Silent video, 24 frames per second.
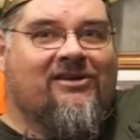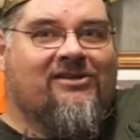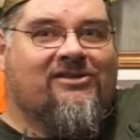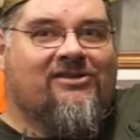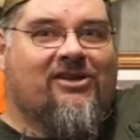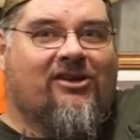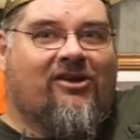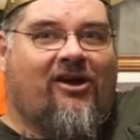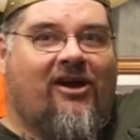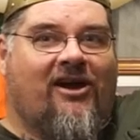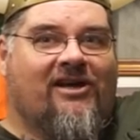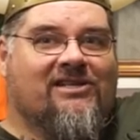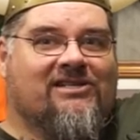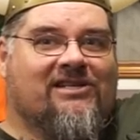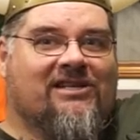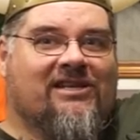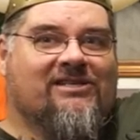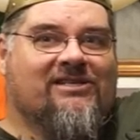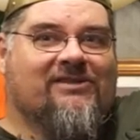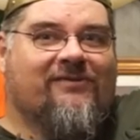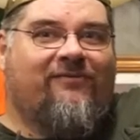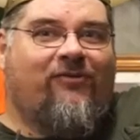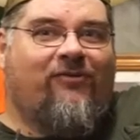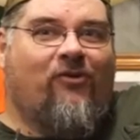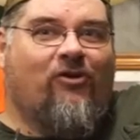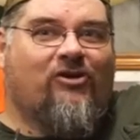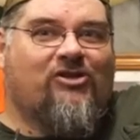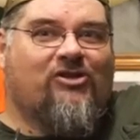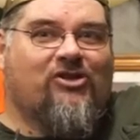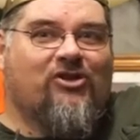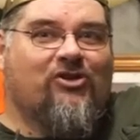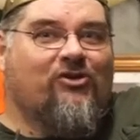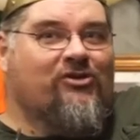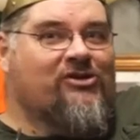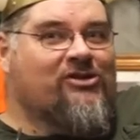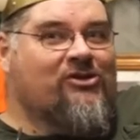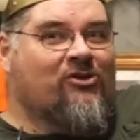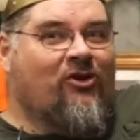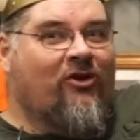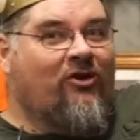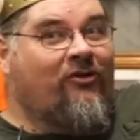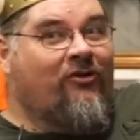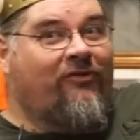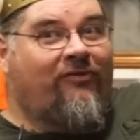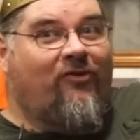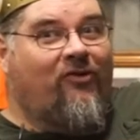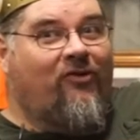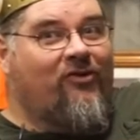So guys, it is a 4-2, it's not a
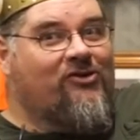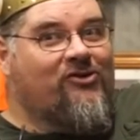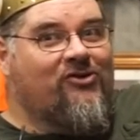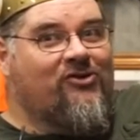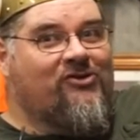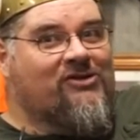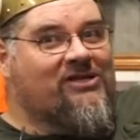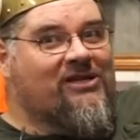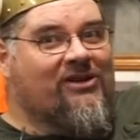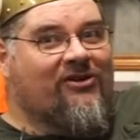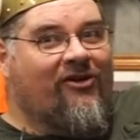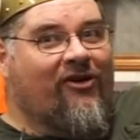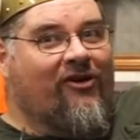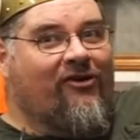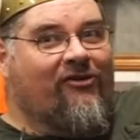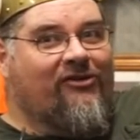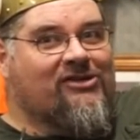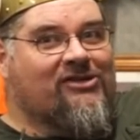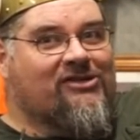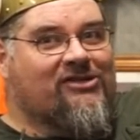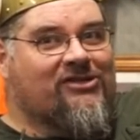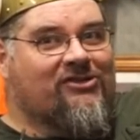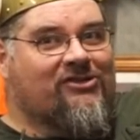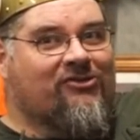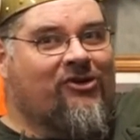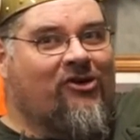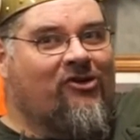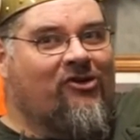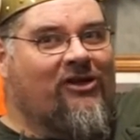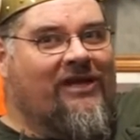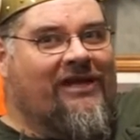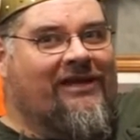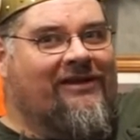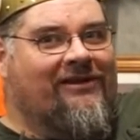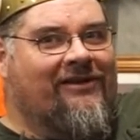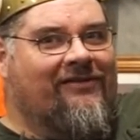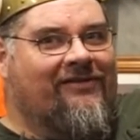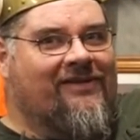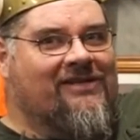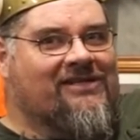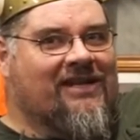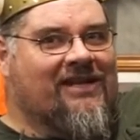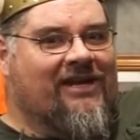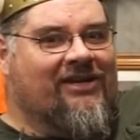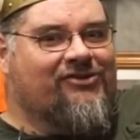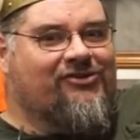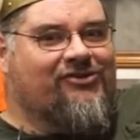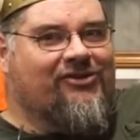4-2-0. It's still not legal in
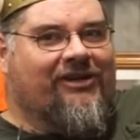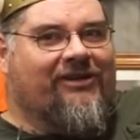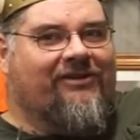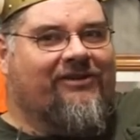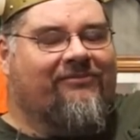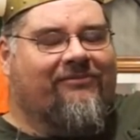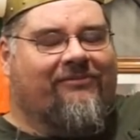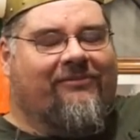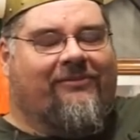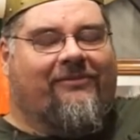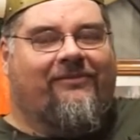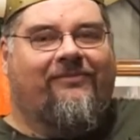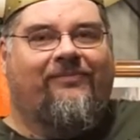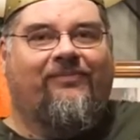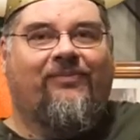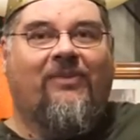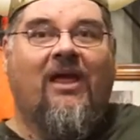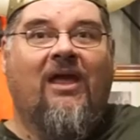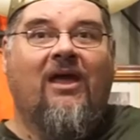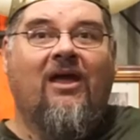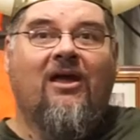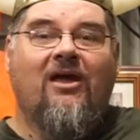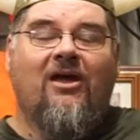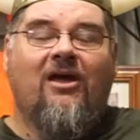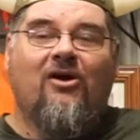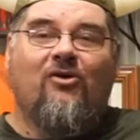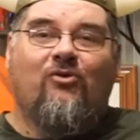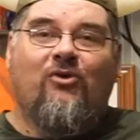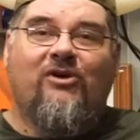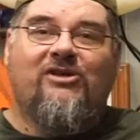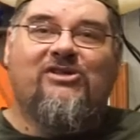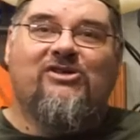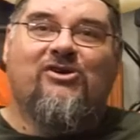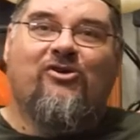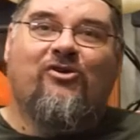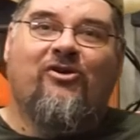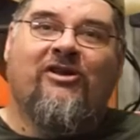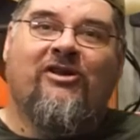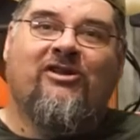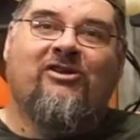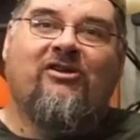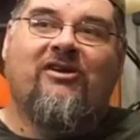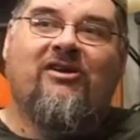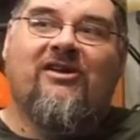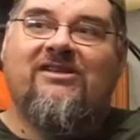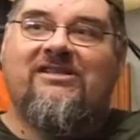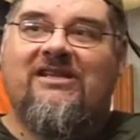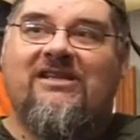this country. We saw a New
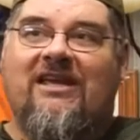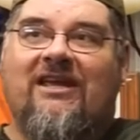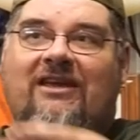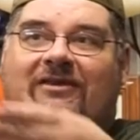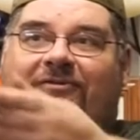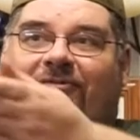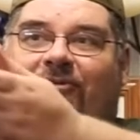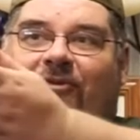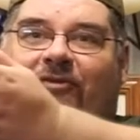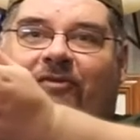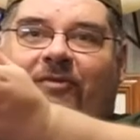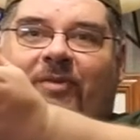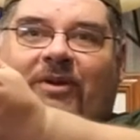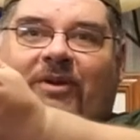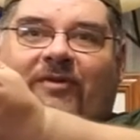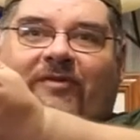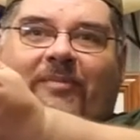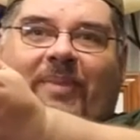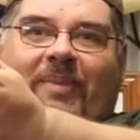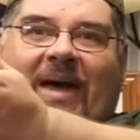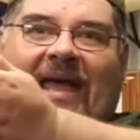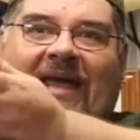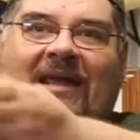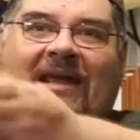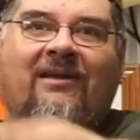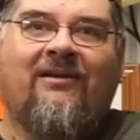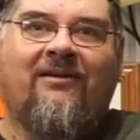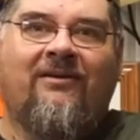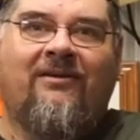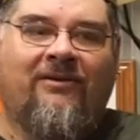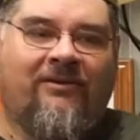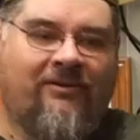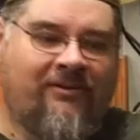Year's Eve with a bit of a bang.